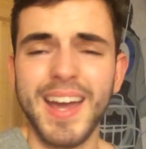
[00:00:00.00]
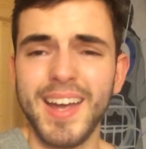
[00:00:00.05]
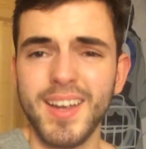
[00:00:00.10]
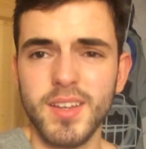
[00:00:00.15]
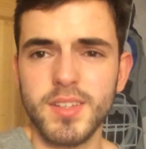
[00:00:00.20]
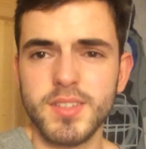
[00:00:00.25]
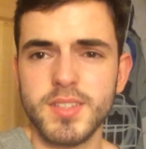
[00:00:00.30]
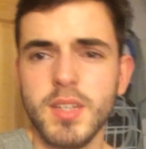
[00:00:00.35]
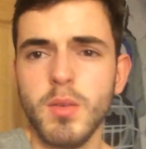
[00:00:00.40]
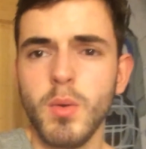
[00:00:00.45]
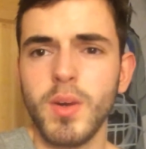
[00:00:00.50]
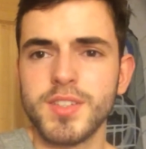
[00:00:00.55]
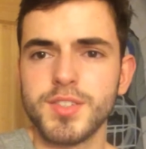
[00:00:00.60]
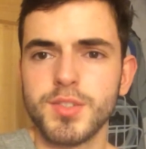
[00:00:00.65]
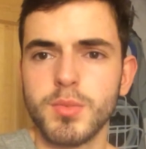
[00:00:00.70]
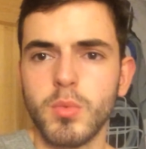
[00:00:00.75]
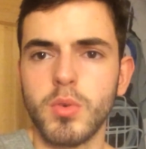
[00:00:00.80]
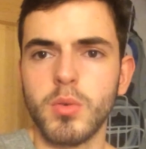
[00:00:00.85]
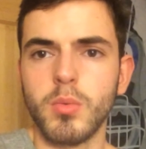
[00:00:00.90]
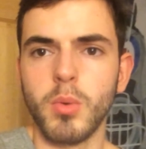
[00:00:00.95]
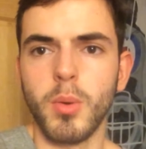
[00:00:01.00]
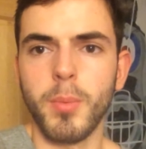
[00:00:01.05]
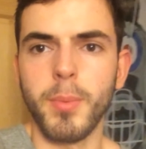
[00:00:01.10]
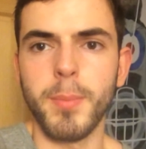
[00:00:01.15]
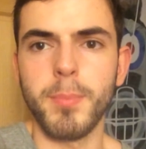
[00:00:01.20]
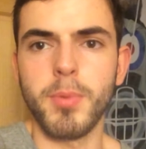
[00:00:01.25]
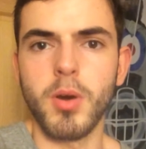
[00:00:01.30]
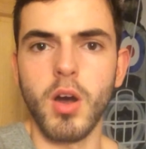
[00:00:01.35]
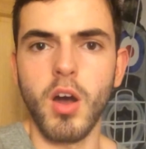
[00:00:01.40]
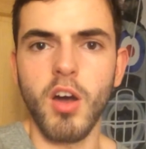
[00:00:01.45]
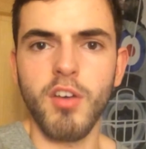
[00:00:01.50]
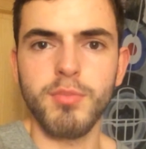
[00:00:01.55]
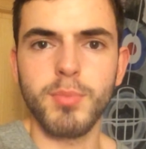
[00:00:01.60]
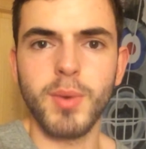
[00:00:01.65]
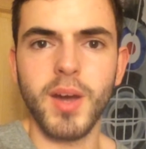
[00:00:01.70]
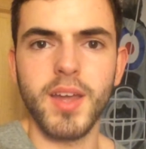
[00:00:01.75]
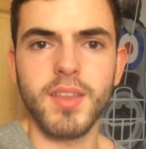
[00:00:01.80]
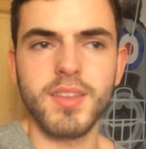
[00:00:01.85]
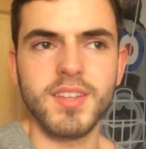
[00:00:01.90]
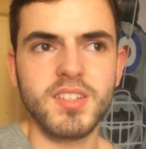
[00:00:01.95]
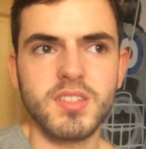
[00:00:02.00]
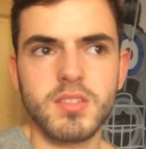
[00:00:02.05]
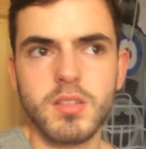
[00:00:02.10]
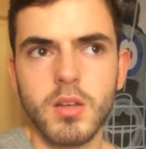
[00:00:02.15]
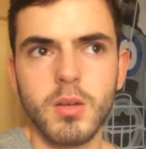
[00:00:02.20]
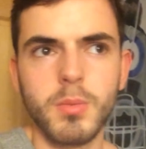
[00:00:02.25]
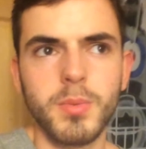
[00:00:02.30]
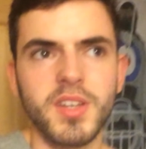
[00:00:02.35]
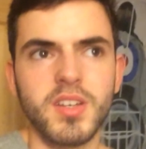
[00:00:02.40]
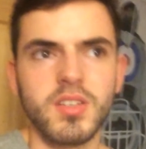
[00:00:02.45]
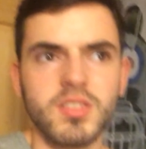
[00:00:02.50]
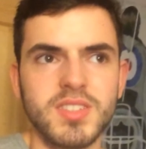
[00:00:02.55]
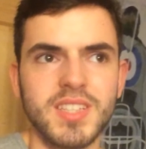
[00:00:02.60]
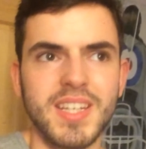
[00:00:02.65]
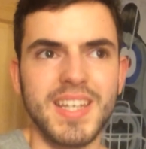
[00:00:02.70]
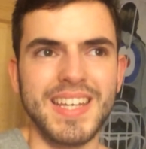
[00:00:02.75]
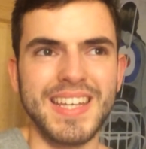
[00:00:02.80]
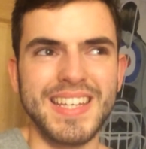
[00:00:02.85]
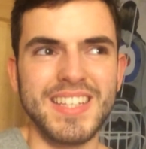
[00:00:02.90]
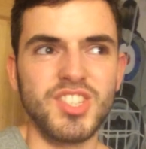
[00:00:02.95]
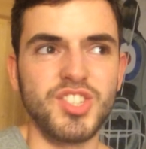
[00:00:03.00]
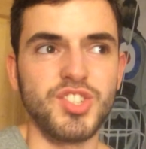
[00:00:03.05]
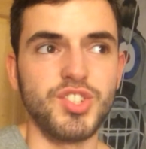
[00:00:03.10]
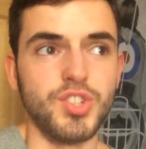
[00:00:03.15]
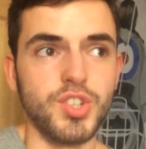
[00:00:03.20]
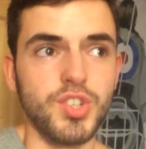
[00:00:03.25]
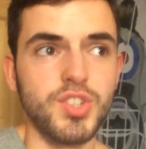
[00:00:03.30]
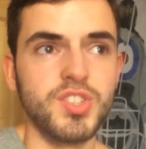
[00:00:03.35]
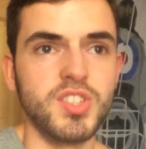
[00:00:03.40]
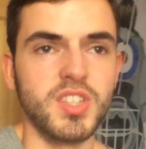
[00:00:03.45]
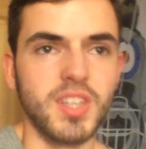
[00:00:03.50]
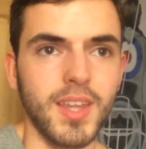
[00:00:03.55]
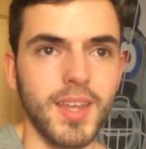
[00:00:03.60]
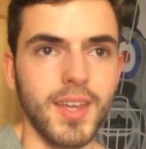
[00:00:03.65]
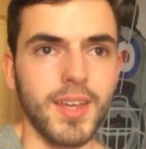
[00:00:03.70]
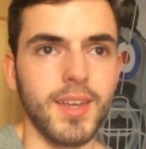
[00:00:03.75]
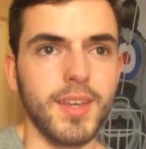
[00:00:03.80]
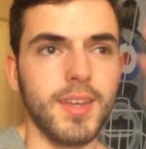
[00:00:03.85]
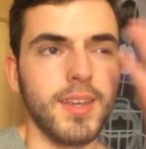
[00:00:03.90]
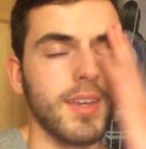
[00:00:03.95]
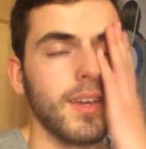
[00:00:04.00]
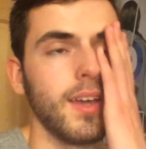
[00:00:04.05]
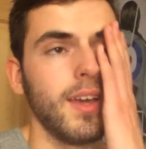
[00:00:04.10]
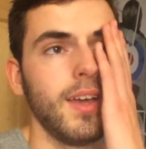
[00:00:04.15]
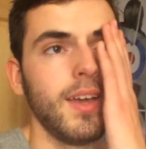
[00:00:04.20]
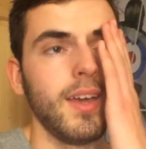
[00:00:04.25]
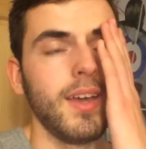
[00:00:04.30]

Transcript: I could see why someone would be put off by this though, because it is just like